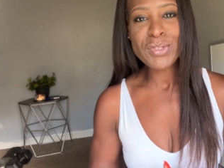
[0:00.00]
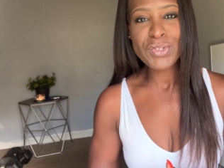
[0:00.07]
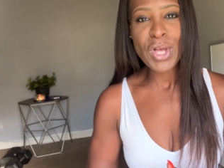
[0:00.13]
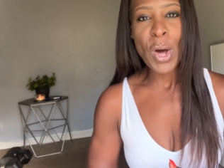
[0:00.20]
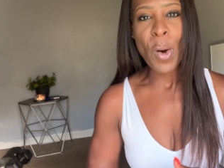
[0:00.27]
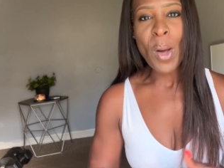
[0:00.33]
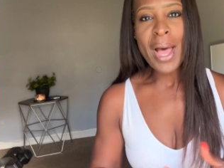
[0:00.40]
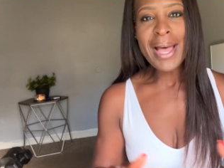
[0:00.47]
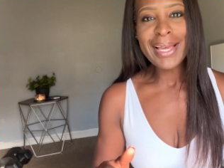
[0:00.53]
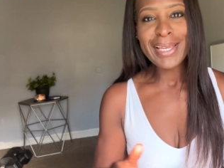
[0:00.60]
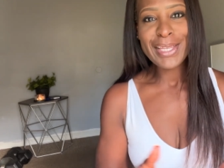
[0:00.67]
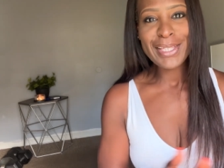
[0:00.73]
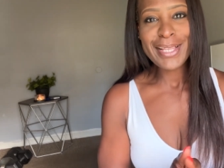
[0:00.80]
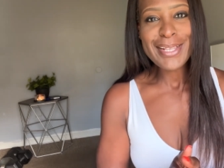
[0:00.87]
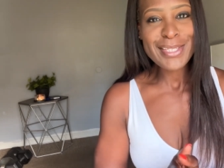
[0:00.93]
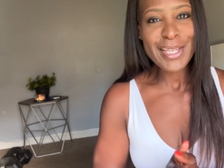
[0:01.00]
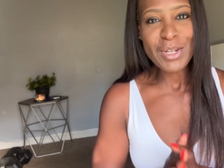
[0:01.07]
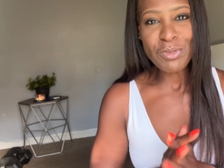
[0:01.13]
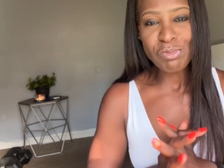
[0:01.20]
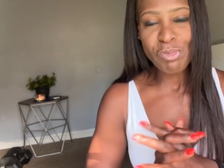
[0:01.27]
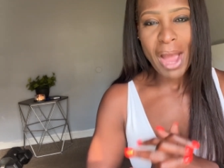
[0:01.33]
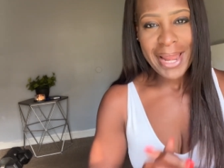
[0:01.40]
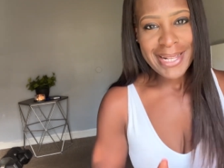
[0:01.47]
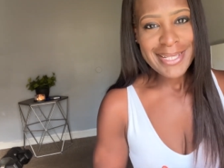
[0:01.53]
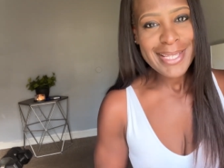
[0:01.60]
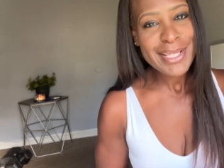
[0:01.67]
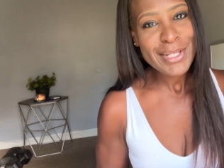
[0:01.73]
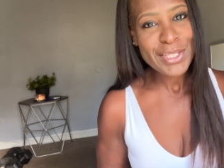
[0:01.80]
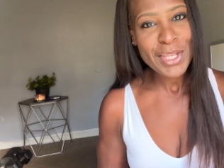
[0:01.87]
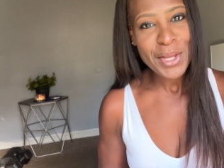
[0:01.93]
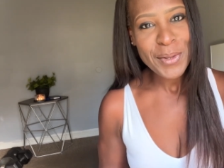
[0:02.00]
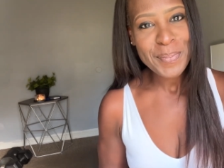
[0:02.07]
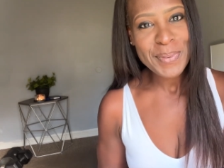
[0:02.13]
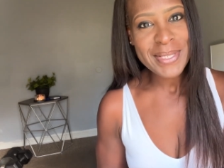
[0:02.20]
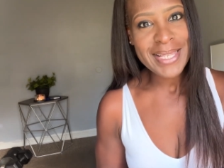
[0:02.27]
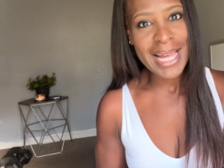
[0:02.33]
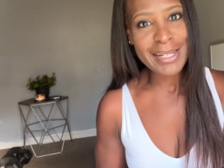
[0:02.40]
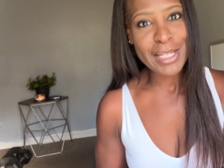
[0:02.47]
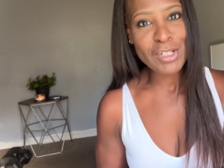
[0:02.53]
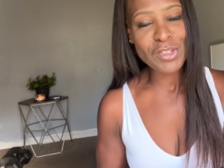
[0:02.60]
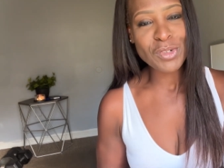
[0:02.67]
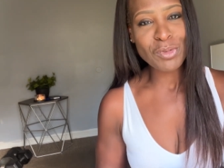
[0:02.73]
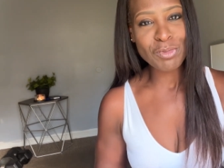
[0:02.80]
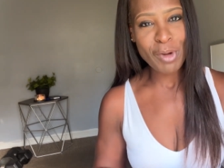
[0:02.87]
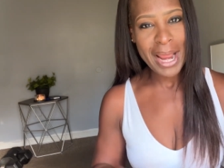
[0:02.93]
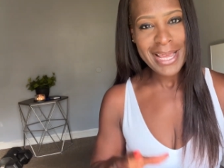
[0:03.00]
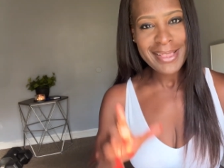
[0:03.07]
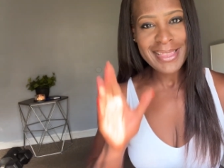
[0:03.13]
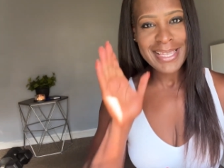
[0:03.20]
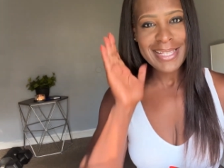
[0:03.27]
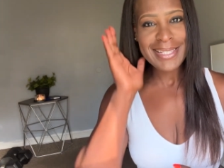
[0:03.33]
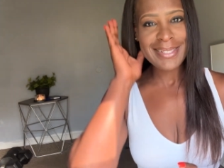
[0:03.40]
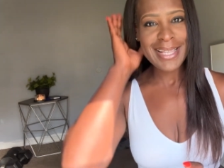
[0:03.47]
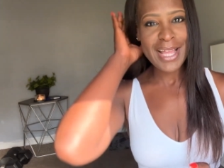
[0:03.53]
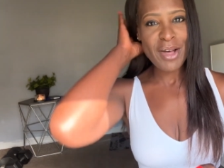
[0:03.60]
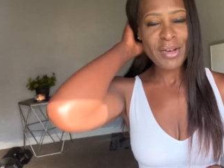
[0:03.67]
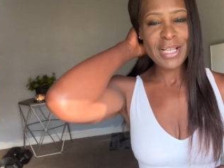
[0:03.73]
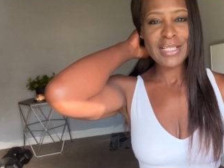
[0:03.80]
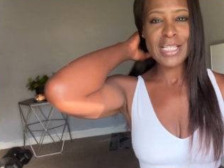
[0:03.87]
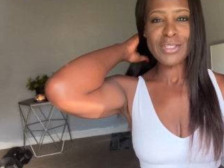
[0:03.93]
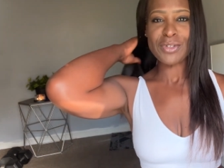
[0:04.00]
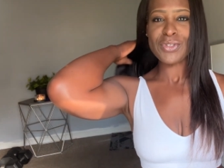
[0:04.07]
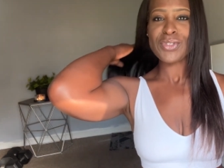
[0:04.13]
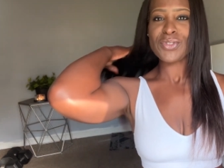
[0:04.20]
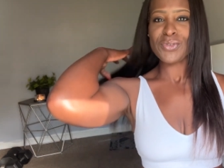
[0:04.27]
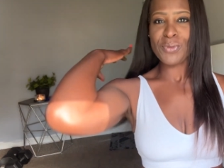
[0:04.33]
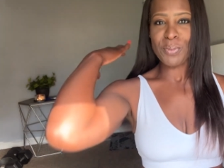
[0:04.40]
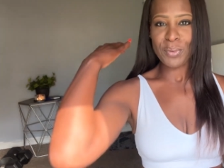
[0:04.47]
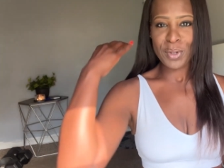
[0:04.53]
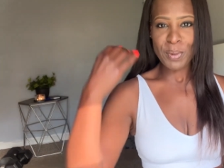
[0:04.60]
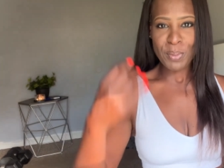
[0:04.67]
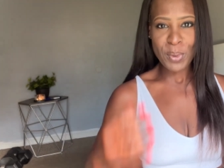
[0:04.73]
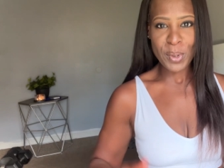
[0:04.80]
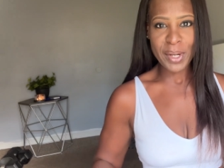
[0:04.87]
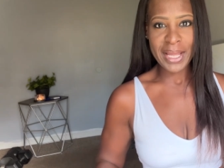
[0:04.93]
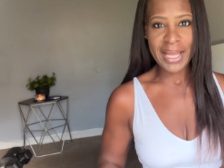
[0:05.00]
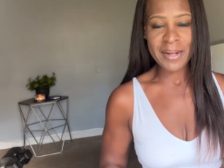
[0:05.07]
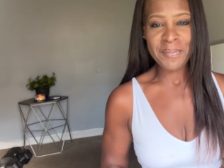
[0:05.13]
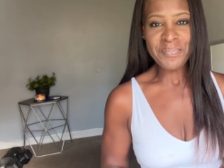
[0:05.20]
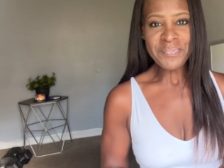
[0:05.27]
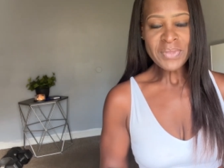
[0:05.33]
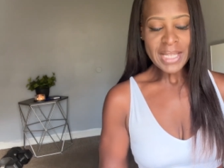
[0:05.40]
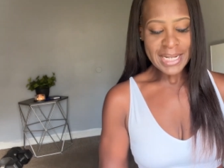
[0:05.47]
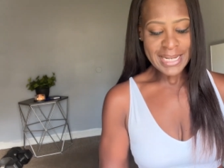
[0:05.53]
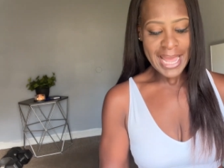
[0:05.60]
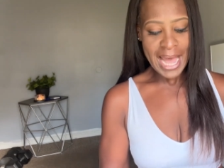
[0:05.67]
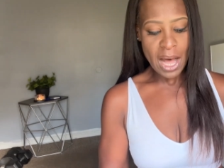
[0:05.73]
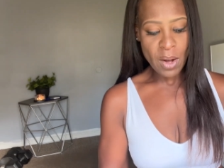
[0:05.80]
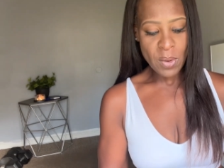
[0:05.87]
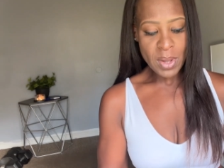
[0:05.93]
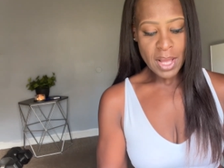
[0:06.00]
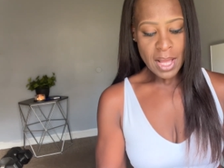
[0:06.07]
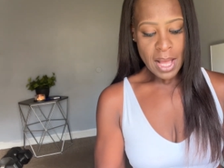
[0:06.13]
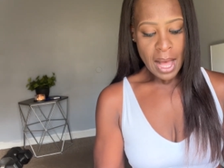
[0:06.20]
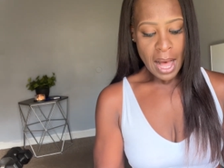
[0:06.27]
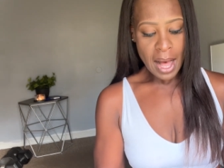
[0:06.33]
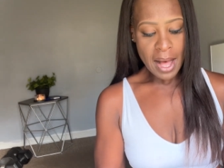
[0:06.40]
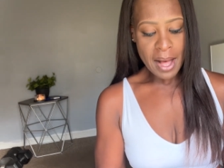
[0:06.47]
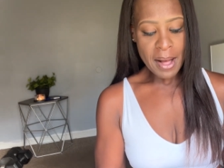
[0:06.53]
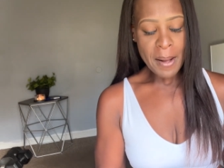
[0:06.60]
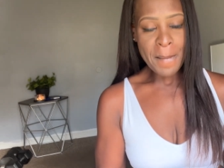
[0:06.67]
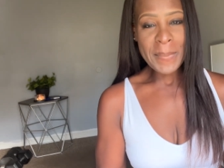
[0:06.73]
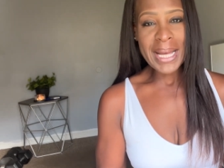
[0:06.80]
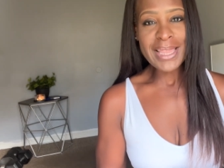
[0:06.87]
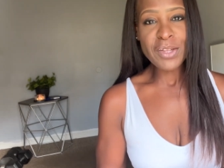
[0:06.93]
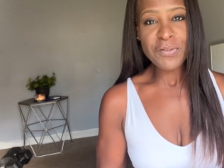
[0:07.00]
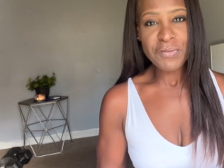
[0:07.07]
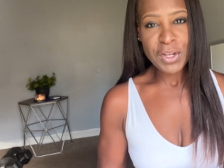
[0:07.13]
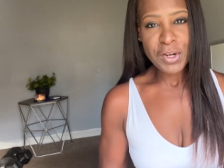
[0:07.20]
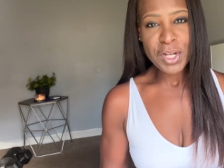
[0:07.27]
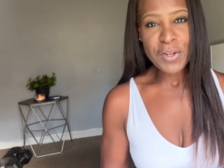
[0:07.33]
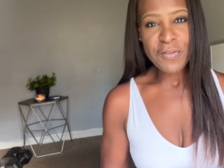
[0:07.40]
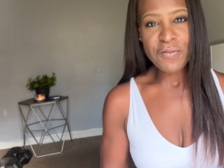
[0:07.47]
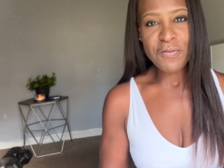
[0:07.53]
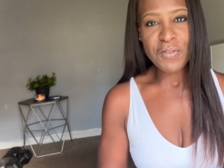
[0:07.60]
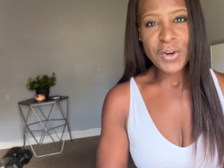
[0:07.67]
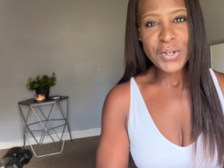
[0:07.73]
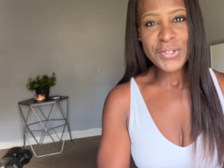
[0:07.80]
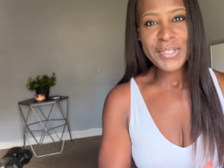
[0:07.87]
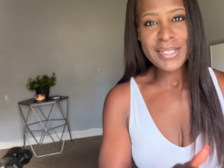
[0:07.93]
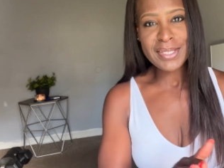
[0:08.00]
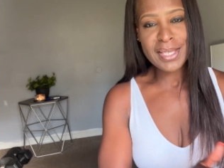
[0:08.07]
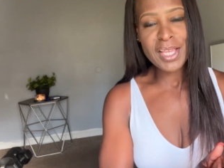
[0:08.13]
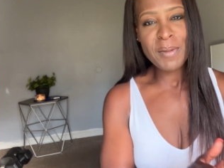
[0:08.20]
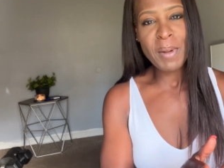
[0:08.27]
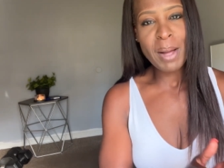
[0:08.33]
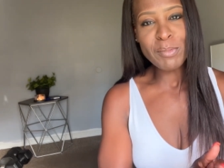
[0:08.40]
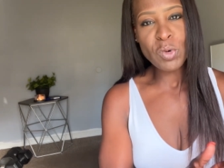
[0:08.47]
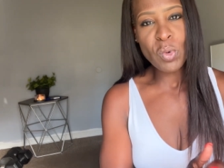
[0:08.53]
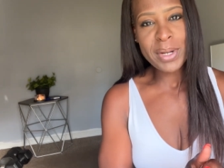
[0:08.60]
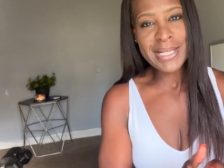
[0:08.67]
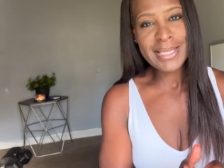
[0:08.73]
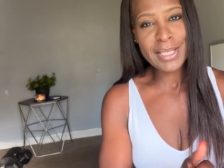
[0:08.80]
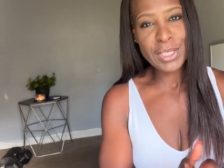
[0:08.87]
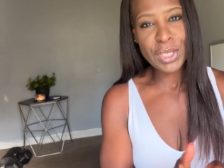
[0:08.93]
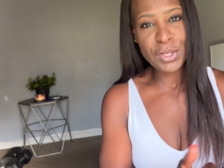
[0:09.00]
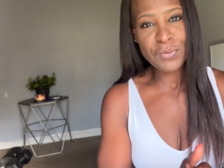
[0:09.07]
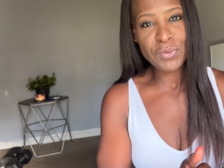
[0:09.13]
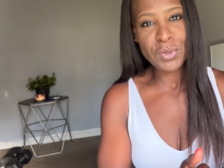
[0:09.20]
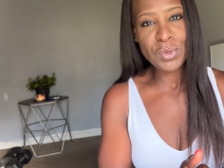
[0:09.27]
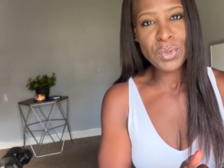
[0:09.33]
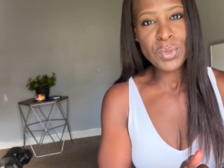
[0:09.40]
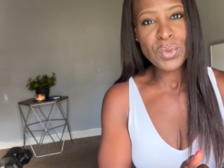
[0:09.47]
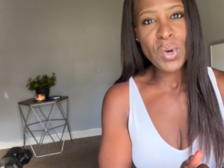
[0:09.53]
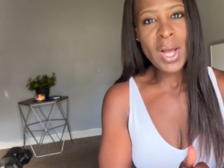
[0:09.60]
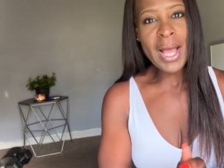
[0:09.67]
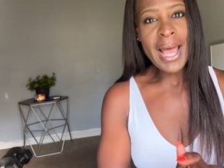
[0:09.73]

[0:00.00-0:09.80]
So let's get right into the tips. I need you to write these down because these are super important. Now, um, the very first tip I'm going to give you